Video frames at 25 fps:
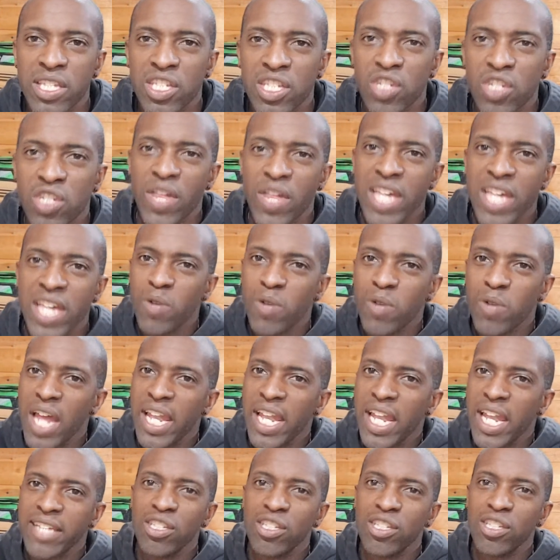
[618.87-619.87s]
So that's what I
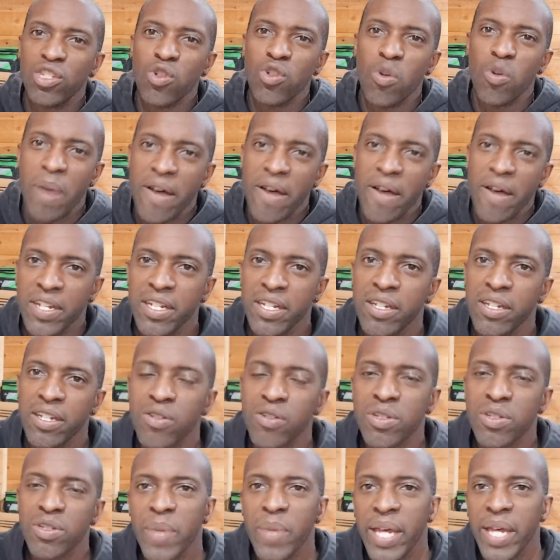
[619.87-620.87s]
like to do with my
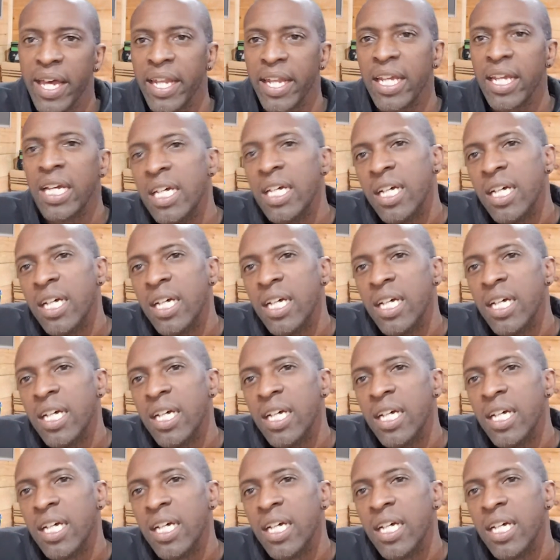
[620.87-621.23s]
videos, man.